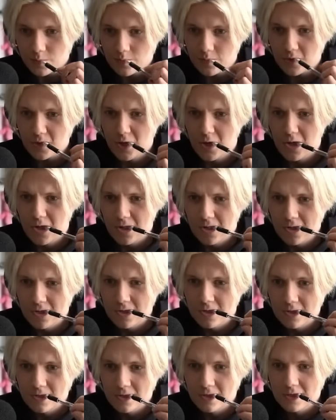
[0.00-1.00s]

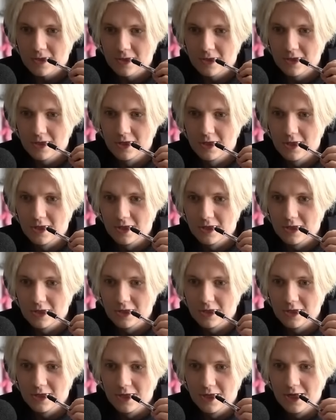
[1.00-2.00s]

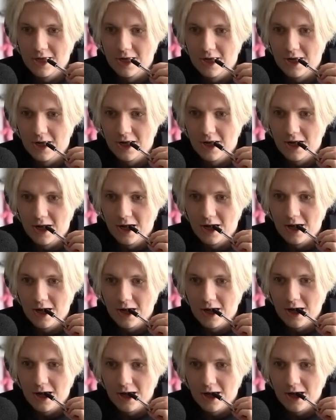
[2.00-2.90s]
(silent)